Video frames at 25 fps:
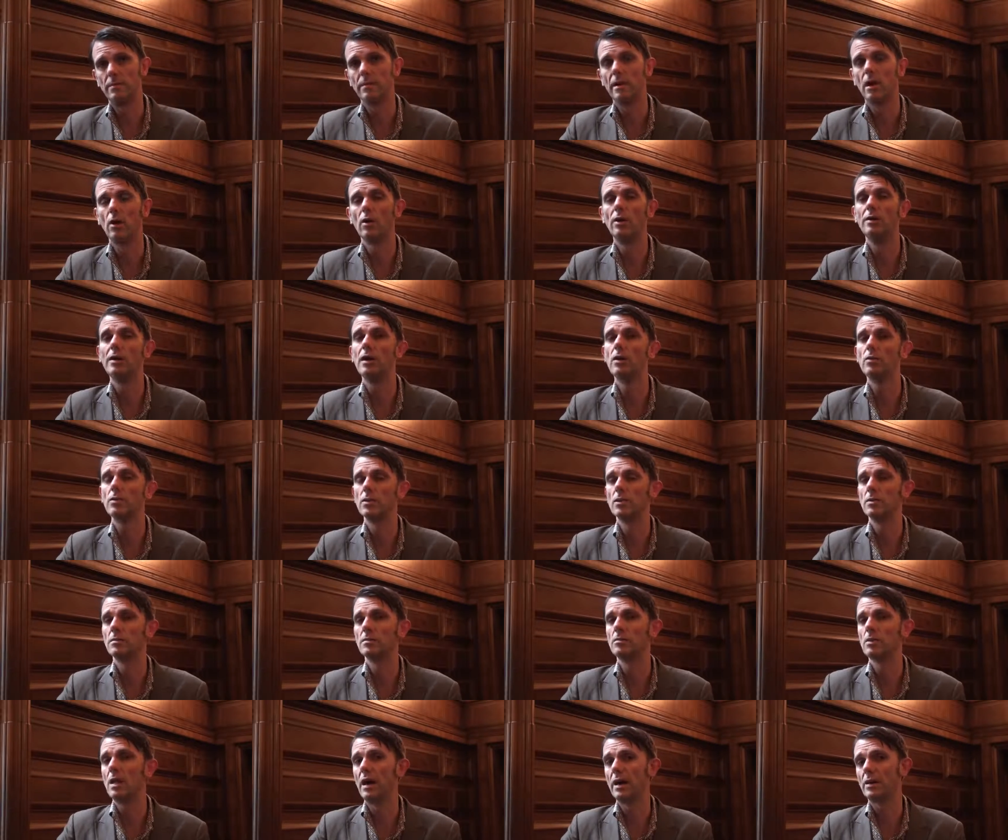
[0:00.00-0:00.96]
now, I know
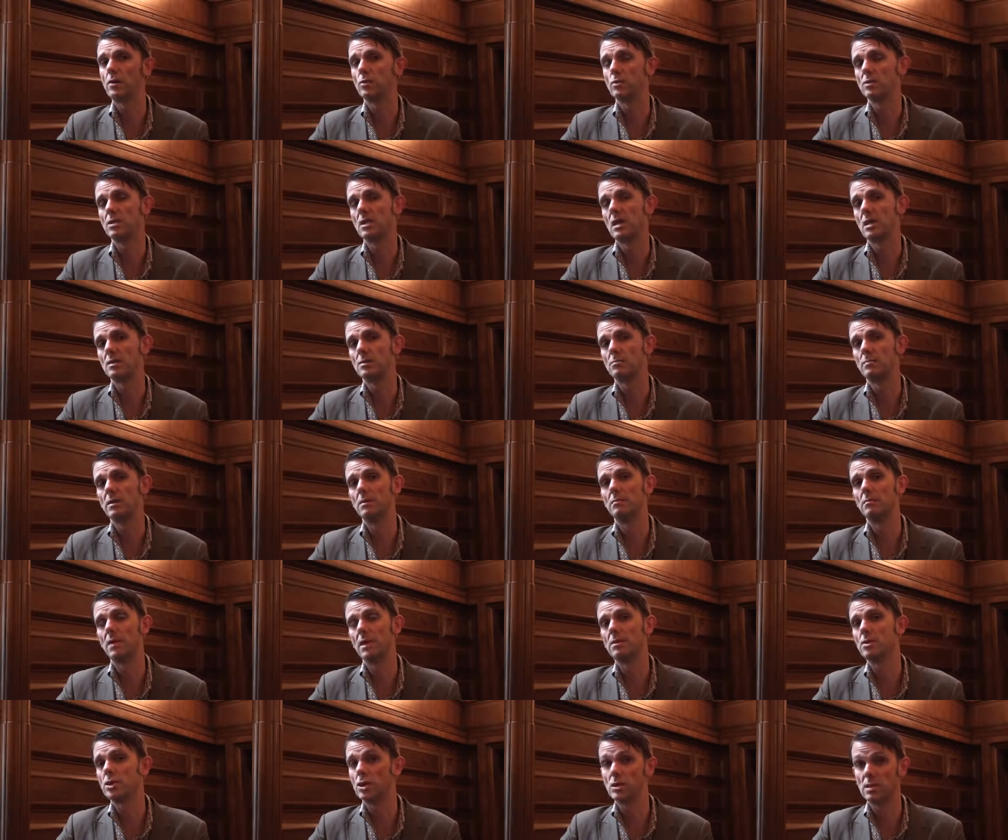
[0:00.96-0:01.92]
that equity has
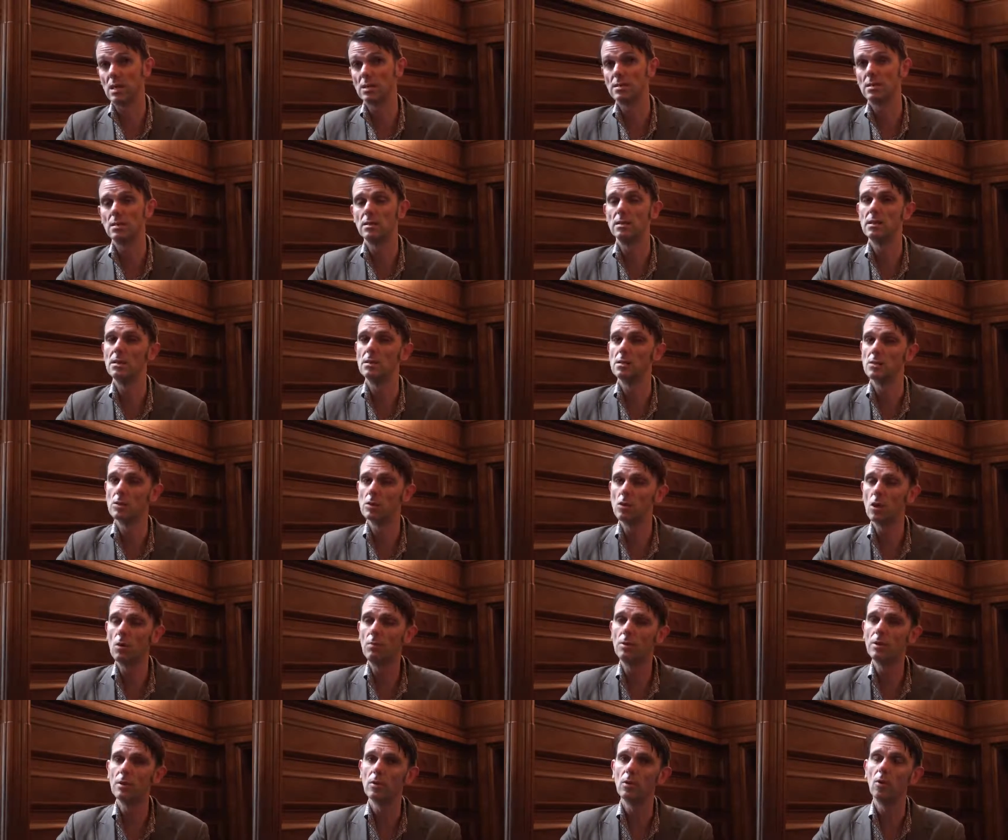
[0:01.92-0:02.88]
been mentioned, as indeed has
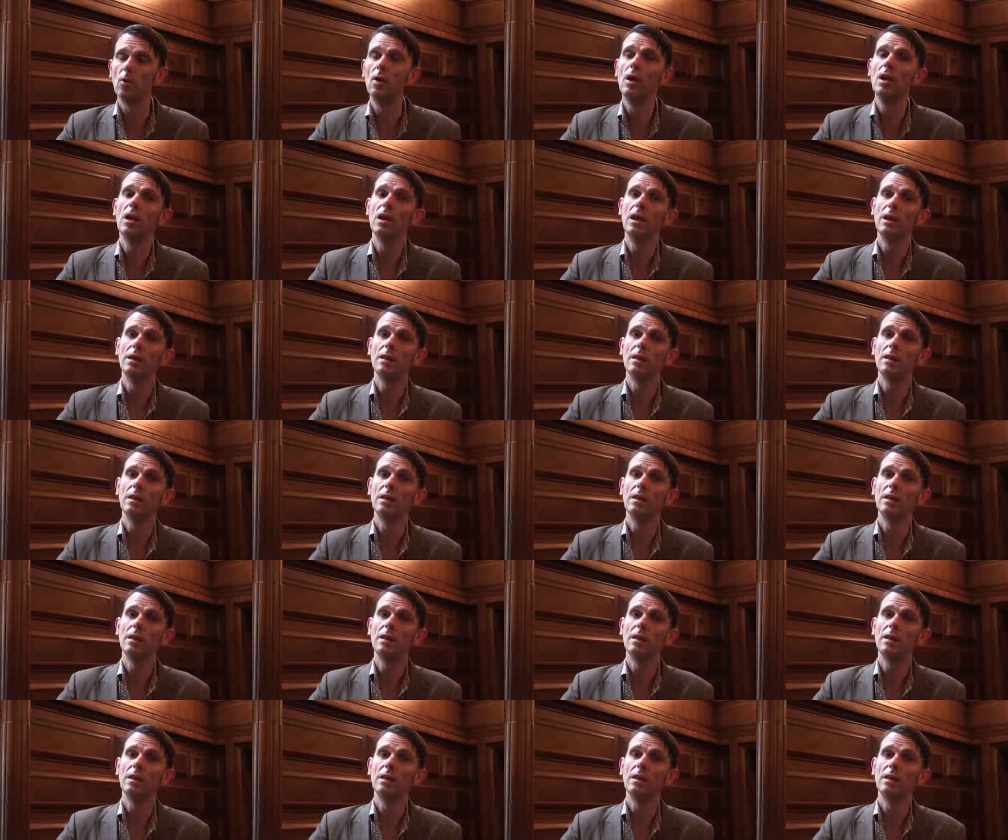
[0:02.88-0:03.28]
common law,